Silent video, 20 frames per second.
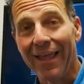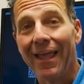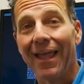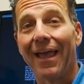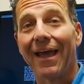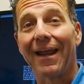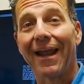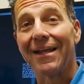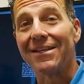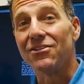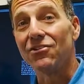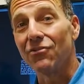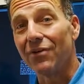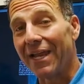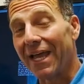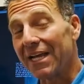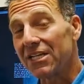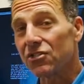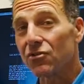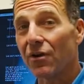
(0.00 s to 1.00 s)
and I do an
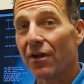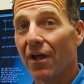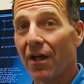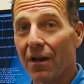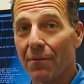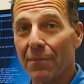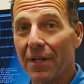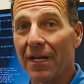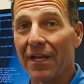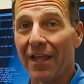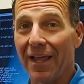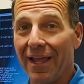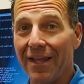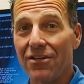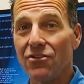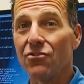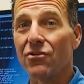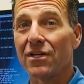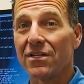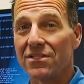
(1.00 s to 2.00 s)
x-ray on them and
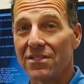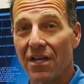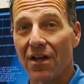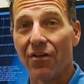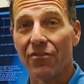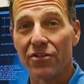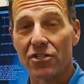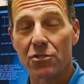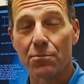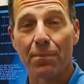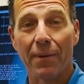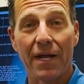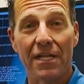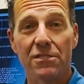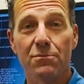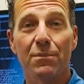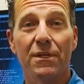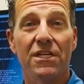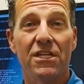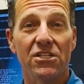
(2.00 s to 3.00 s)
you can tell their spine's
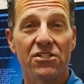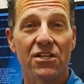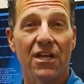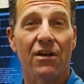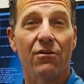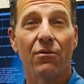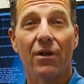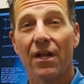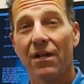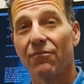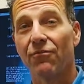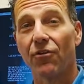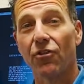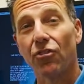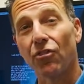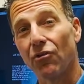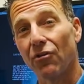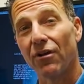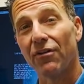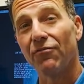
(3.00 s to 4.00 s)
been degenerating for
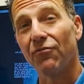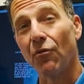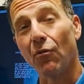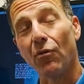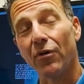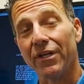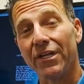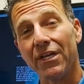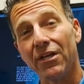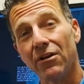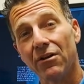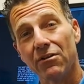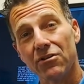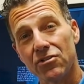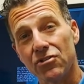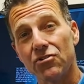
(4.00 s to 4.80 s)
34 years.